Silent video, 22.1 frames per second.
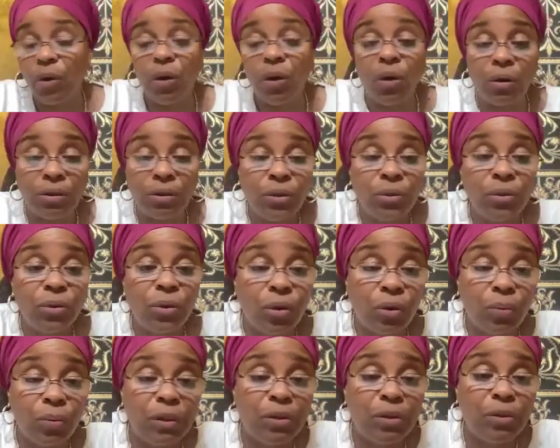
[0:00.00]
we're also
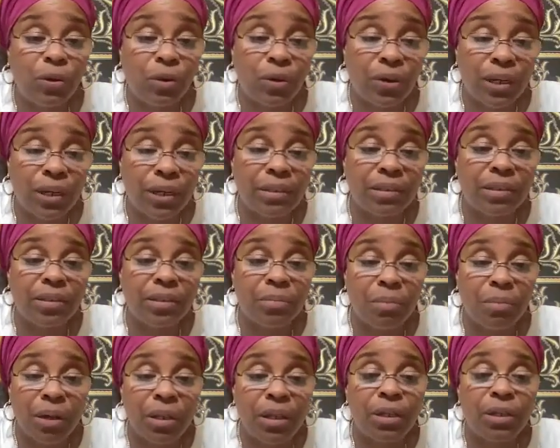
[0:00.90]
going to be talking
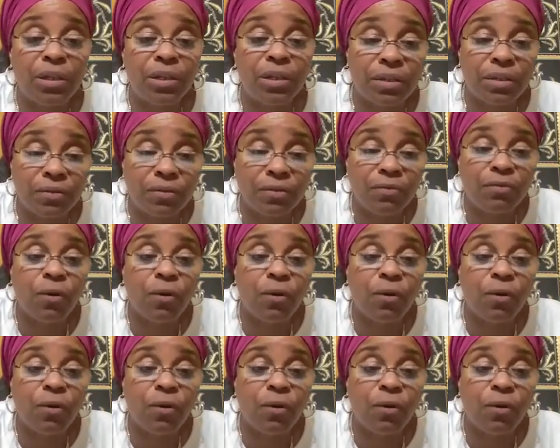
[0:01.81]
to mothers